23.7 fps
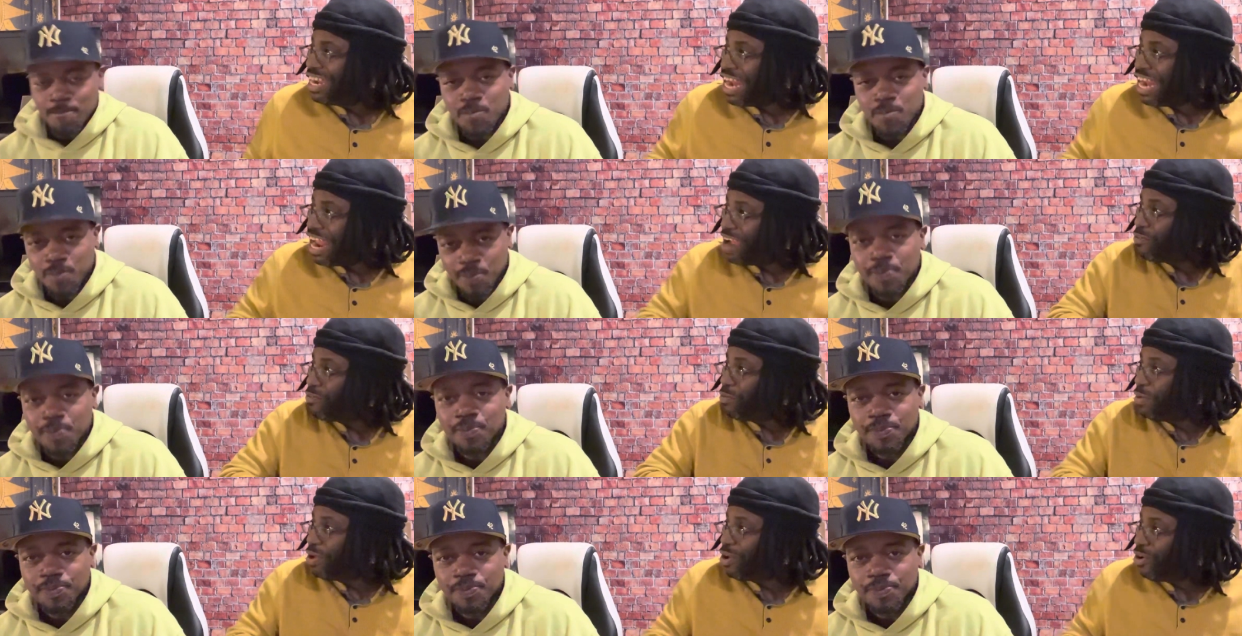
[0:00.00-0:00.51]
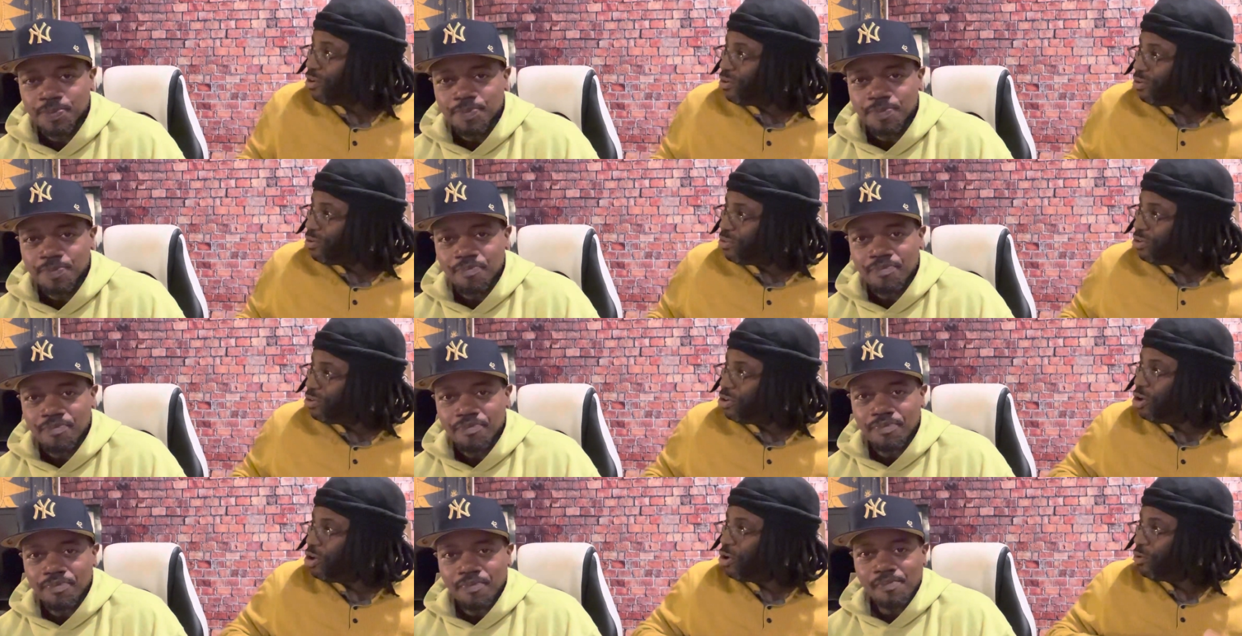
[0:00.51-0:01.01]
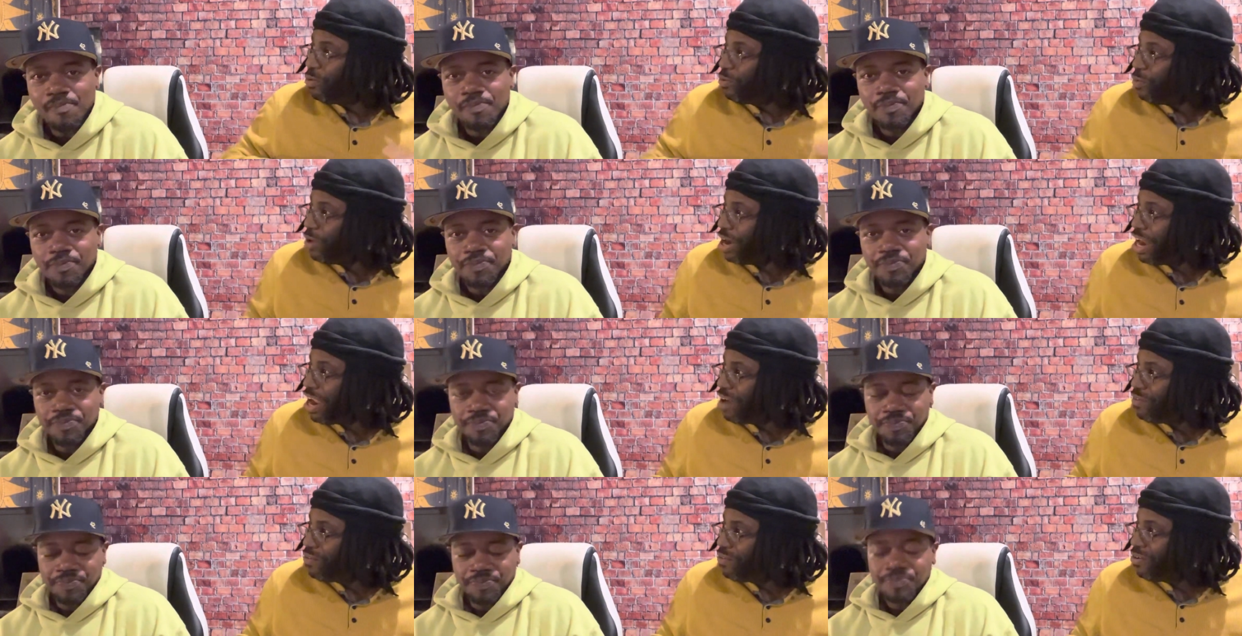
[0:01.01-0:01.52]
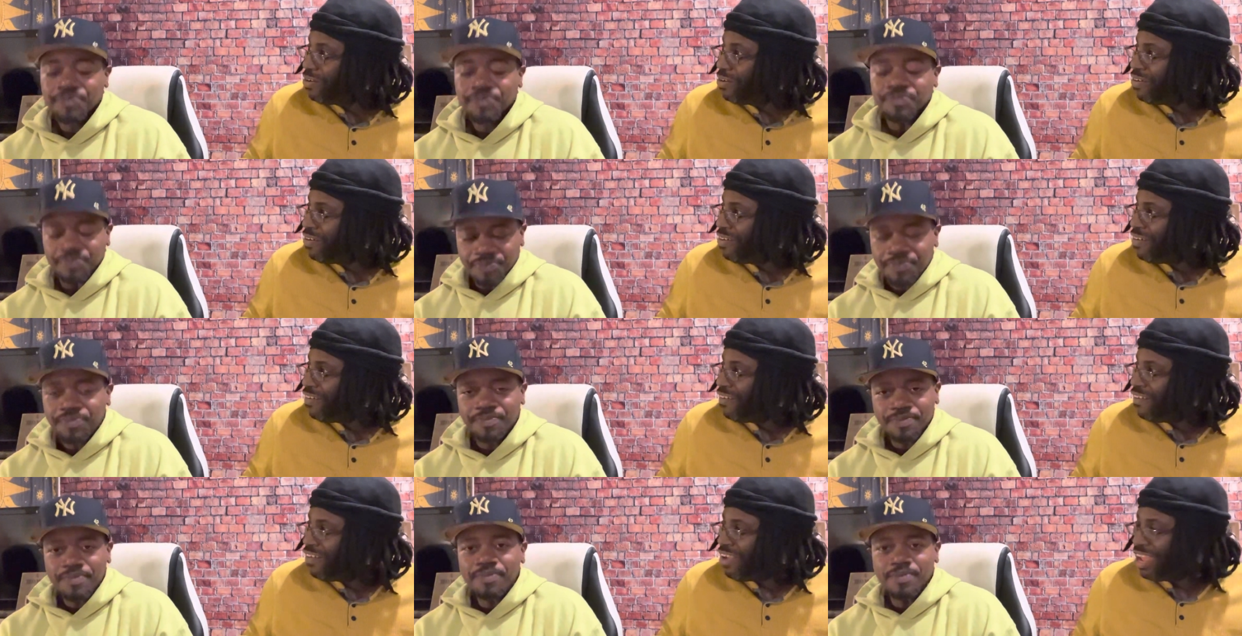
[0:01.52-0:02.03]
Speaker 1: never be on, you know, whatever,
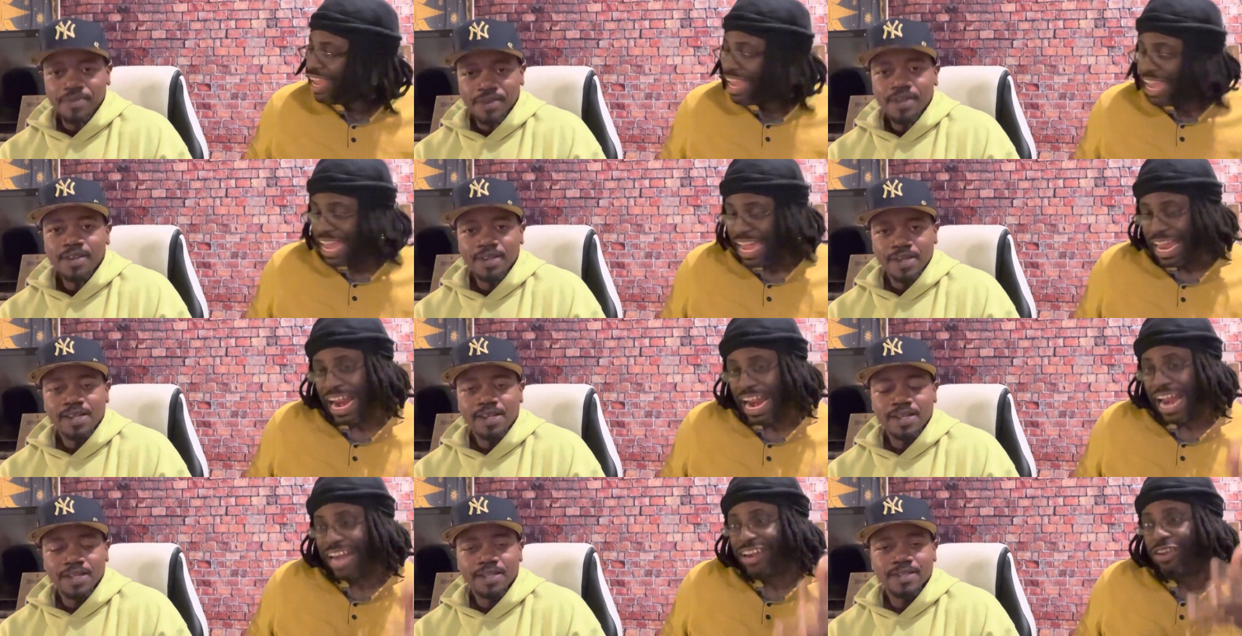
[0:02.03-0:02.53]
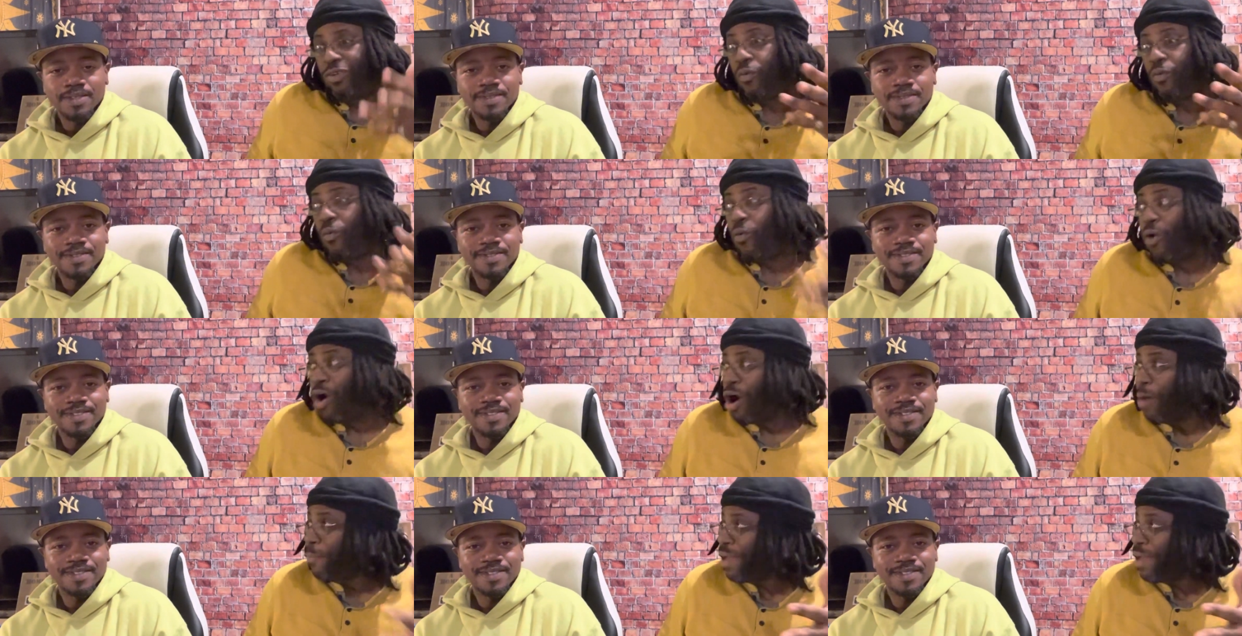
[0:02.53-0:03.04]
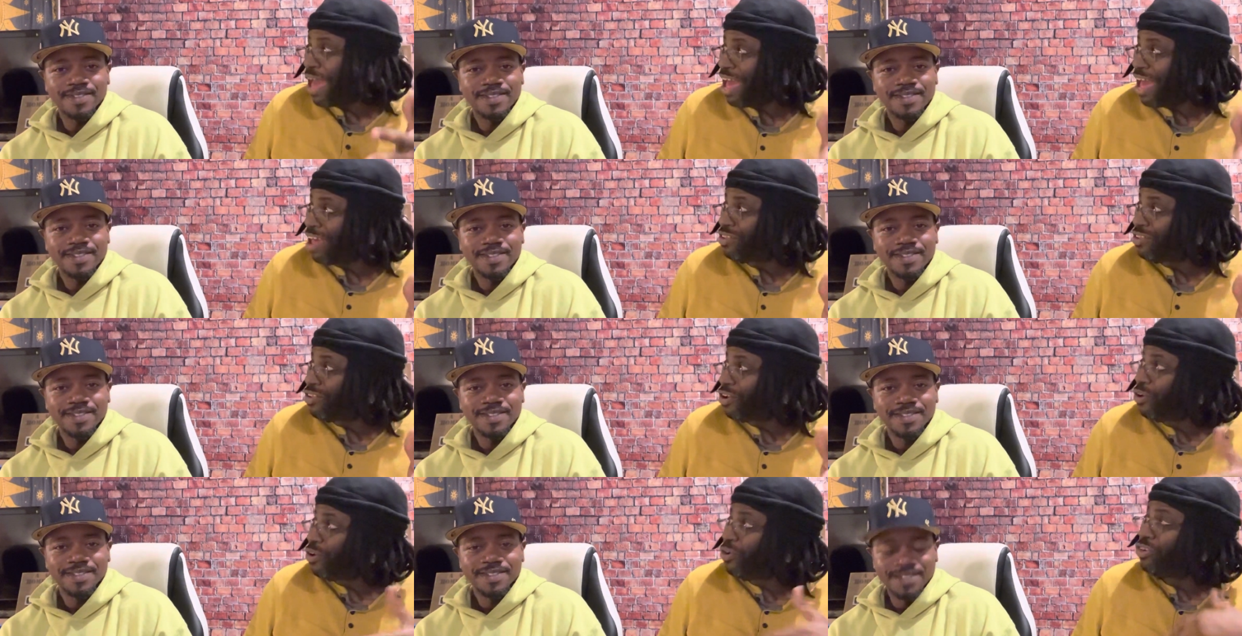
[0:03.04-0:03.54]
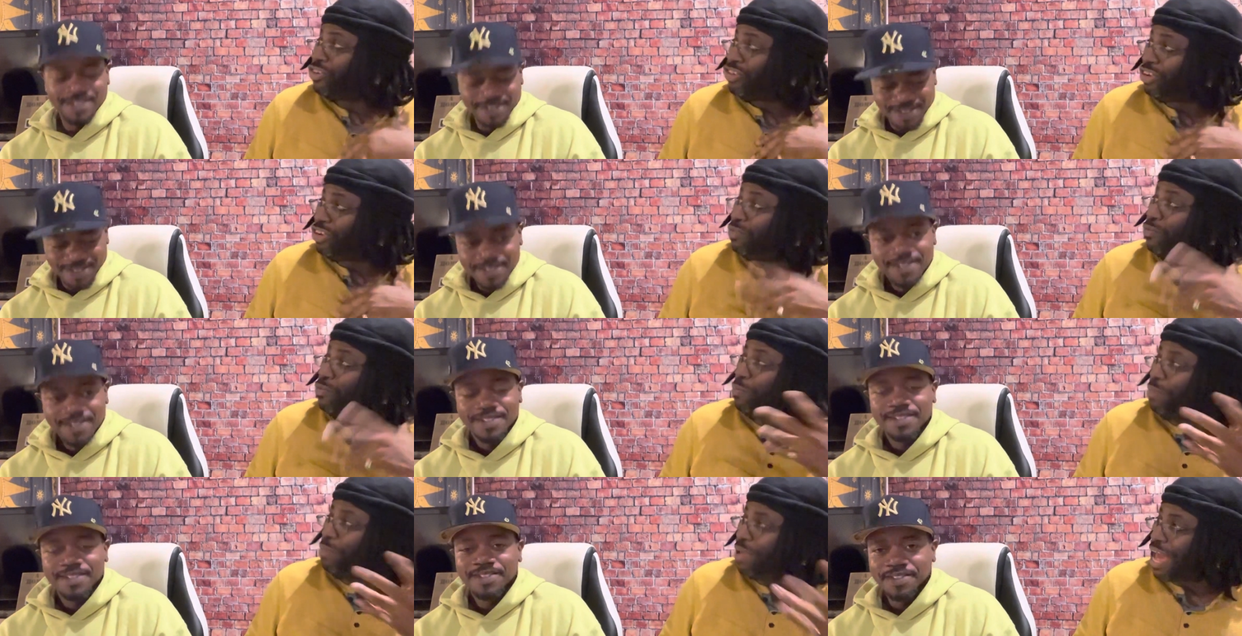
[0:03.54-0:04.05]
and I just walk past her, she
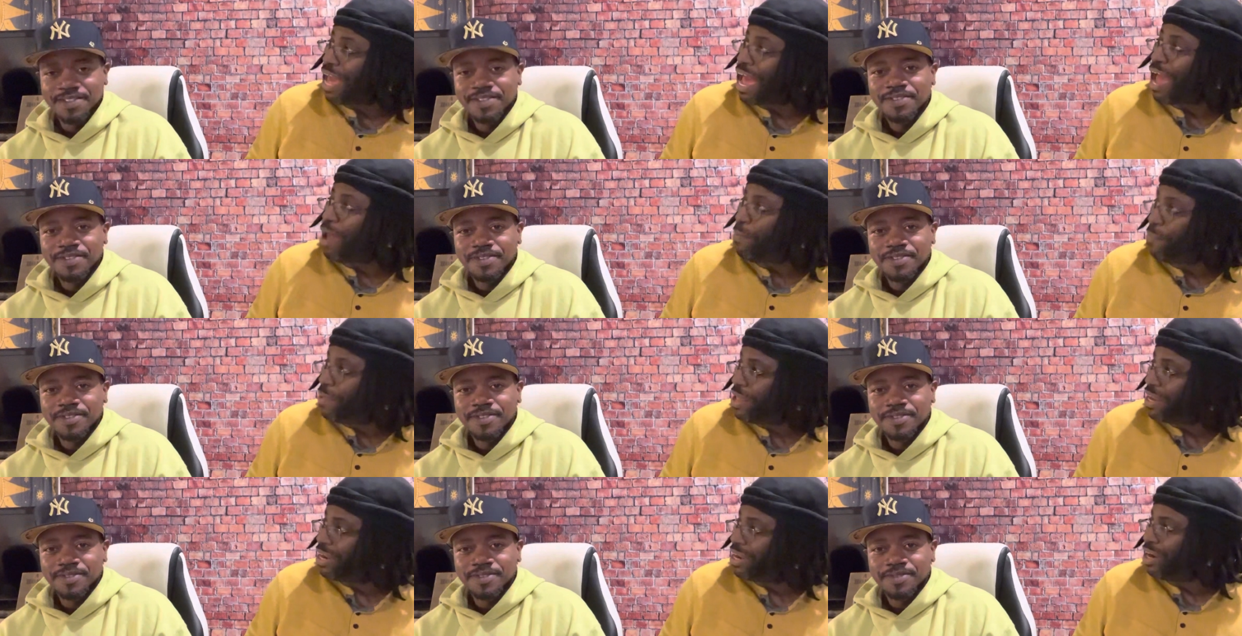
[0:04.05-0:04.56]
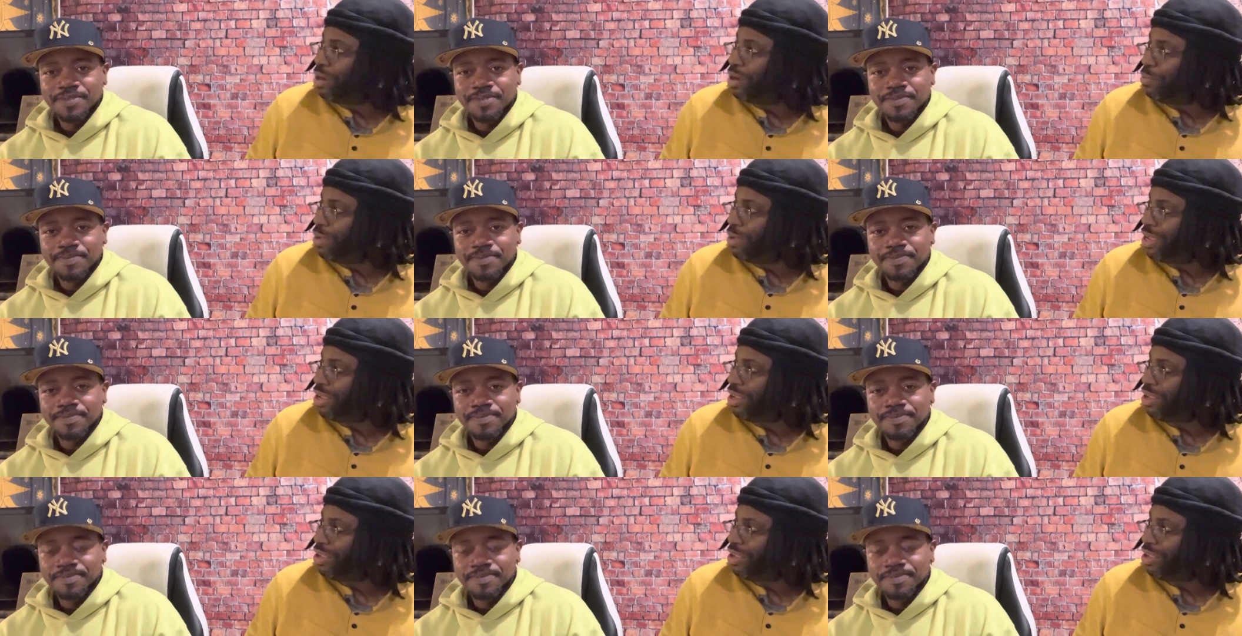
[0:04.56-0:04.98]
would be eye appealing to me.